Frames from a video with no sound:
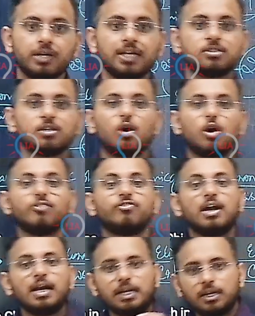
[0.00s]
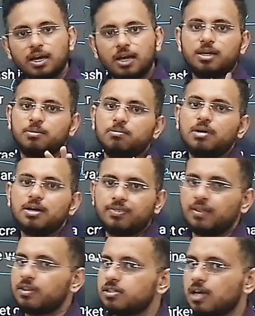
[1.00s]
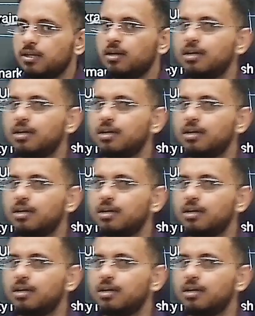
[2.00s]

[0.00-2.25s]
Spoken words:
takes a lot of time that the China